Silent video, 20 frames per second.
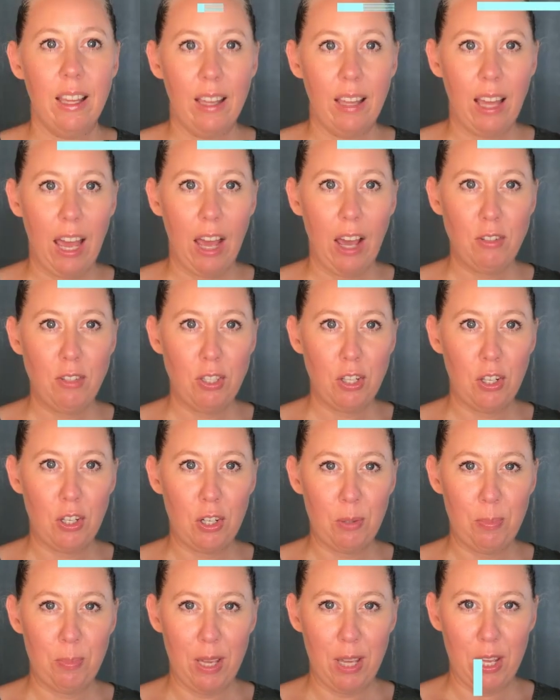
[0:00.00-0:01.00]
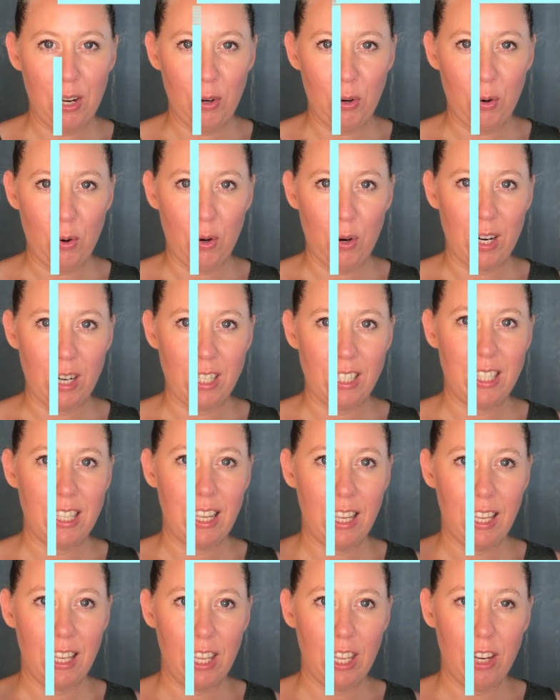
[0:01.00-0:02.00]
how to learn piano
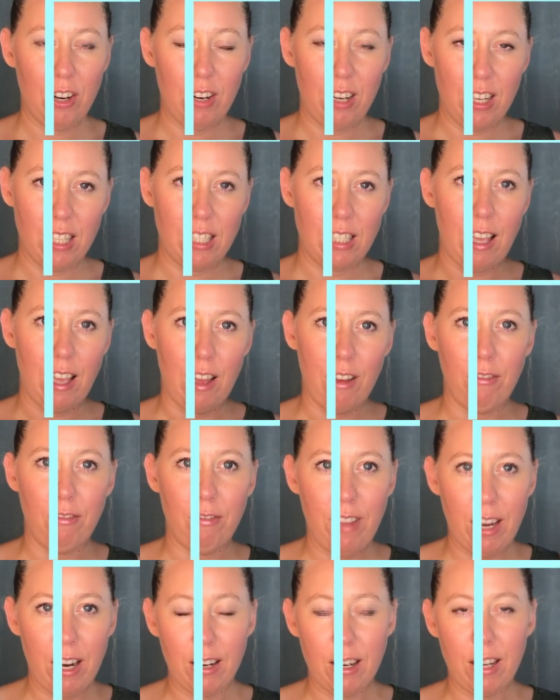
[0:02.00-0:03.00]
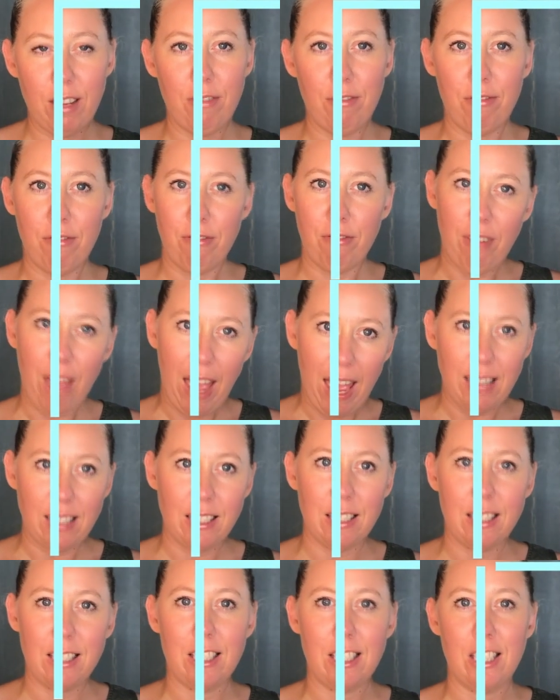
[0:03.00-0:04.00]
chords, here is a very
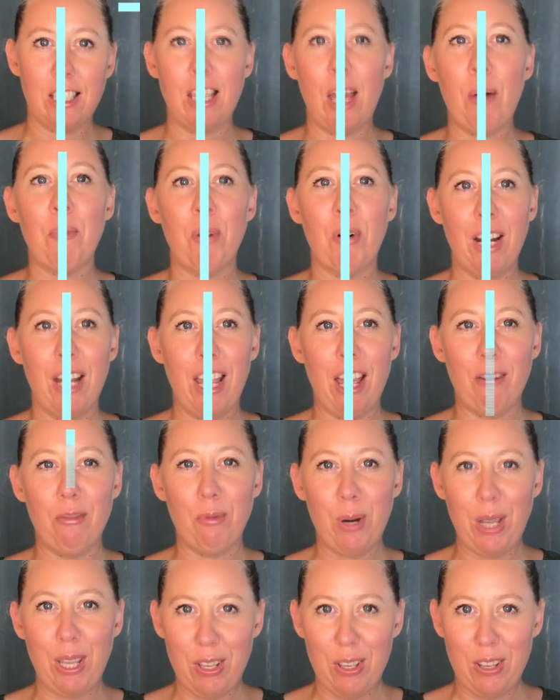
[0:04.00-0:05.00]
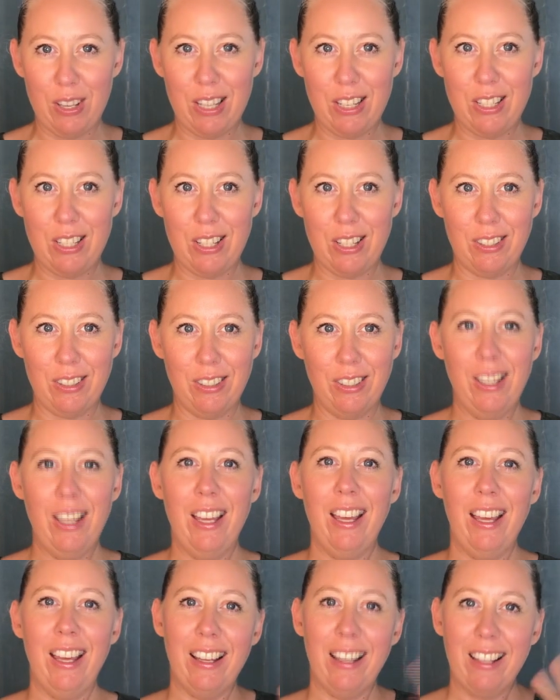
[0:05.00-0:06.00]
fast summary of what you can do.
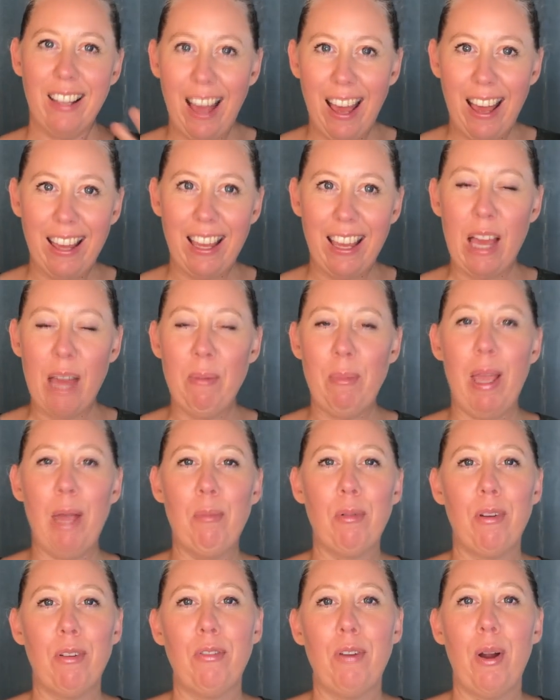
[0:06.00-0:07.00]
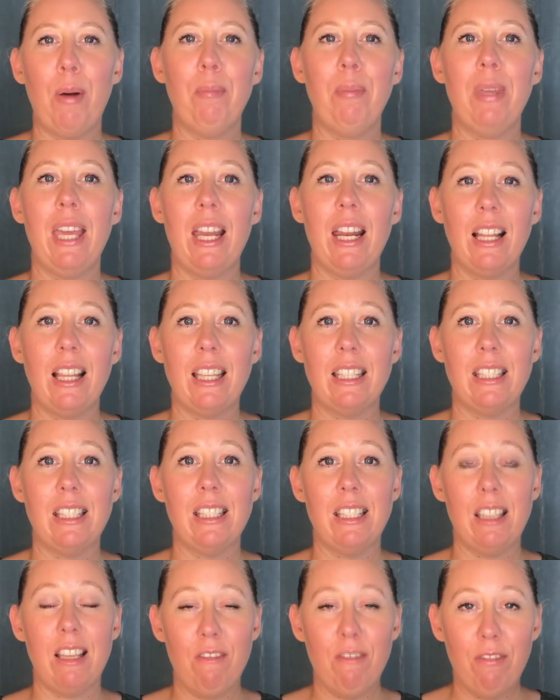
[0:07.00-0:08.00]
Hi, I'm April from Piano
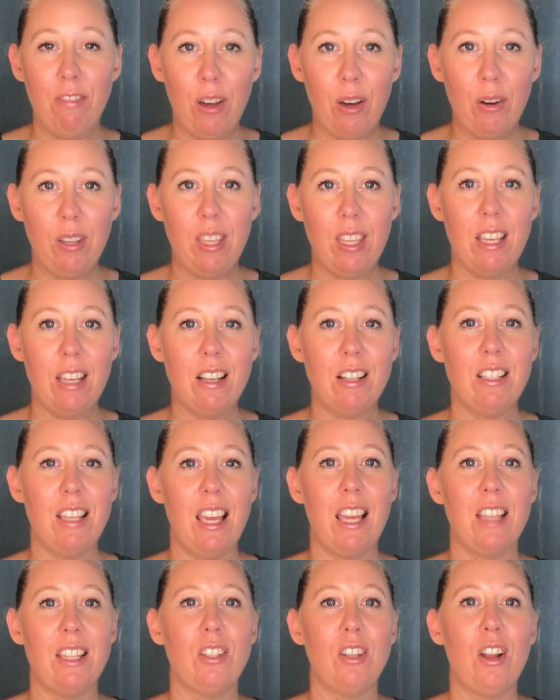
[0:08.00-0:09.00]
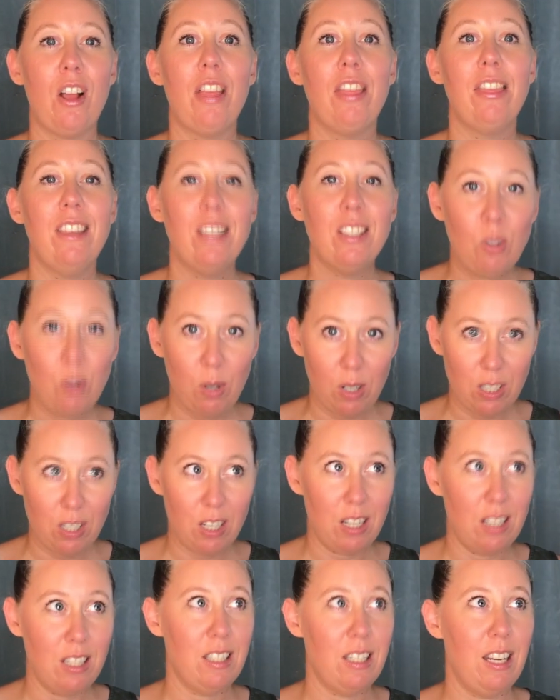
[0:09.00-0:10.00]
Lessons Info, here to answer this
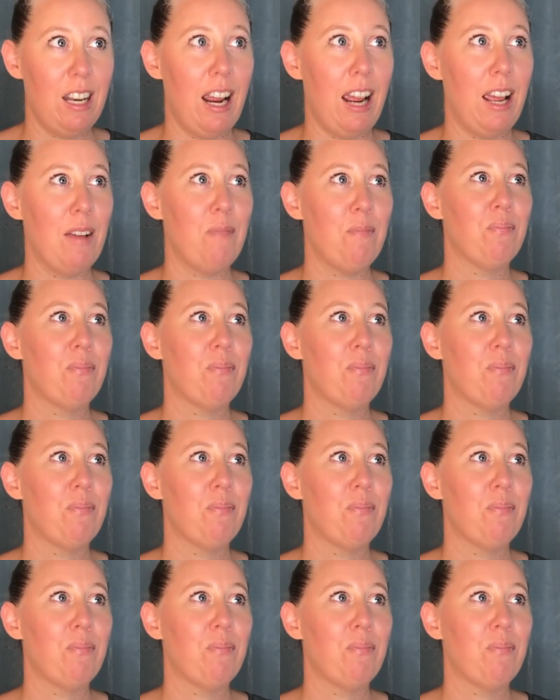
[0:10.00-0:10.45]
question today.